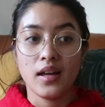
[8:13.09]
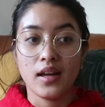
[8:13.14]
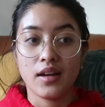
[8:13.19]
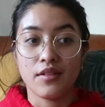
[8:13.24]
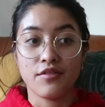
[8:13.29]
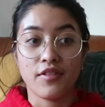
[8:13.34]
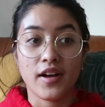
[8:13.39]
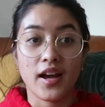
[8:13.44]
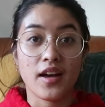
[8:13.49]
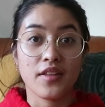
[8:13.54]

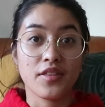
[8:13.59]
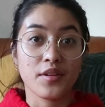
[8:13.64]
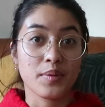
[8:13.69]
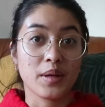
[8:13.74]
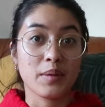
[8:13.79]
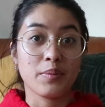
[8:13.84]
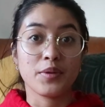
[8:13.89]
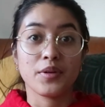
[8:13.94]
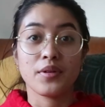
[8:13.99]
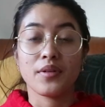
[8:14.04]
invite other
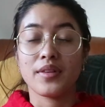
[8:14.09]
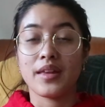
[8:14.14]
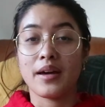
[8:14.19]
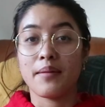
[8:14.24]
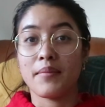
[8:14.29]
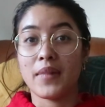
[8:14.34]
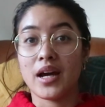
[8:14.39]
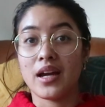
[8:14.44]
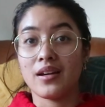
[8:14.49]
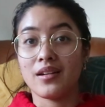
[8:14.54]
people
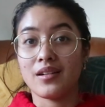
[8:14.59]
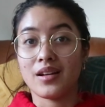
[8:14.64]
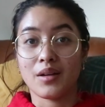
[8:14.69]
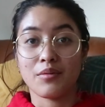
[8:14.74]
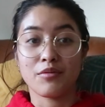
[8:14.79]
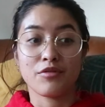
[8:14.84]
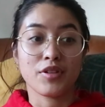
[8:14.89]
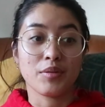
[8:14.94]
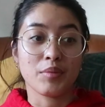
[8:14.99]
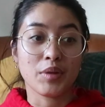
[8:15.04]
that might
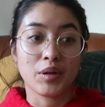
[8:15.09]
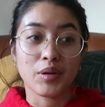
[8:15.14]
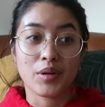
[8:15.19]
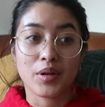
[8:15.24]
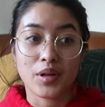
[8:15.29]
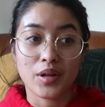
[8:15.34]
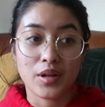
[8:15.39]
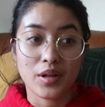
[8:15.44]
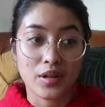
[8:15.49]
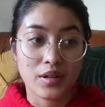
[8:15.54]
come from
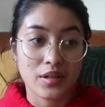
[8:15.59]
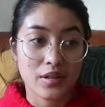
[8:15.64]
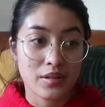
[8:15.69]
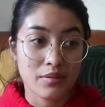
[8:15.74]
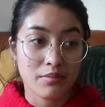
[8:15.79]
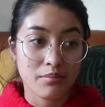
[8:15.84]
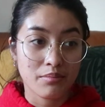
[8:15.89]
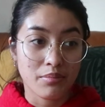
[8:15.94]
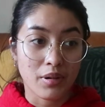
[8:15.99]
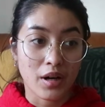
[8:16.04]
your
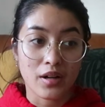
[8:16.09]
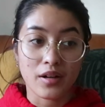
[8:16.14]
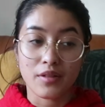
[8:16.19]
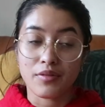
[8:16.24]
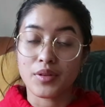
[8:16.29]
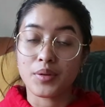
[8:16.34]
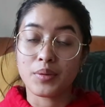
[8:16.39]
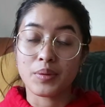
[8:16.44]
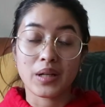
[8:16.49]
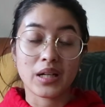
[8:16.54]
part
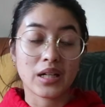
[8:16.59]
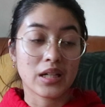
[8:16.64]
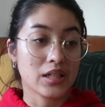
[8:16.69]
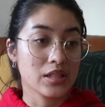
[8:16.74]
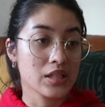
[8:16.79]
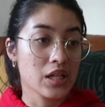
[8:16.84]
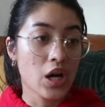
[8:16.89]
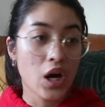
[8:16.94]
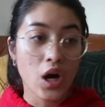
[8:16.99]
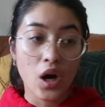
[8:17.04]
of the
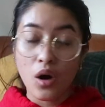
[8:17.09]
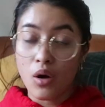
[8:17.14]
world,